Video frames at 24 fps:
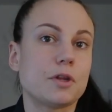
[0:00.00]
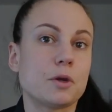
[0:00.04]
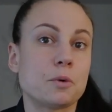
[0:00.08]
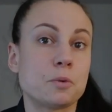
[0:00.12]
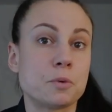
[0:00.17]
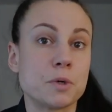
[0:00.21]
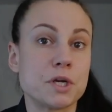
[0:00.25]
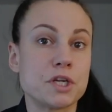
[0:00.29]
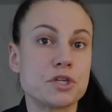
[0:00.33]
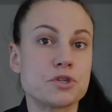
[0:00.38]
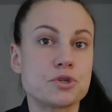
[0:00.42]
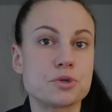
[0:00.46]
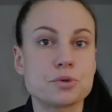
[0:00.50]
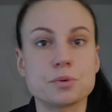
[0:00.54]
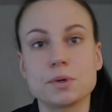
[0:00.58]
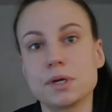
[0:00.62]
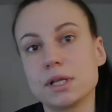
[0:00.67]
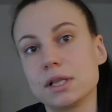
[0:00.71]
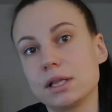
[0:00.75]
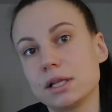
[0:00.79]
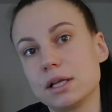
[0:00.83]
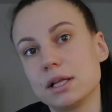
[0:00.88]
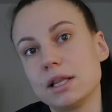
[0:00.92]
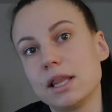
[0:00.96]
which
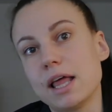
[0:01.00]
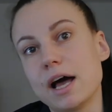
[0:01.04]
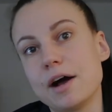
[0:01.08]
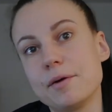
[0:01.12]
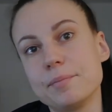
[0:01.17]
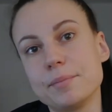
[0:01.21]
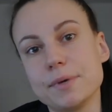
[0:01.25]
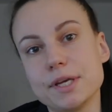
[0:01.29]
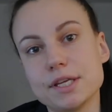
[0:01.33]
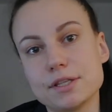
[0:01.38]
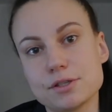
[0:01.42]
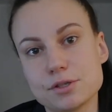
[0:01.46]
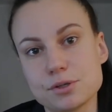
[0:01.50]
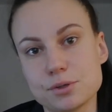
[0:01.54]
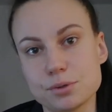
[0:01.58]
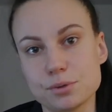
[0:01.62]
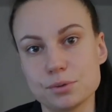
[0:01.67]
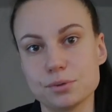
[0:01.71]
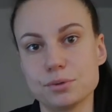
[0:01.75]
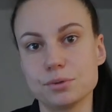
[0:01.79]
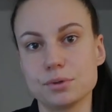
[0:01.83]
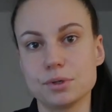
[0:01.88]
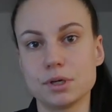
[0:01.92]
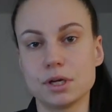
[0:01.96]
will allow me
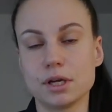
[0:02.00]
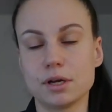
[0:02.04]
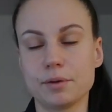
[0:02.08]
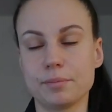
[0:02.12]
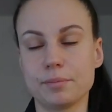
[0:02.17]
to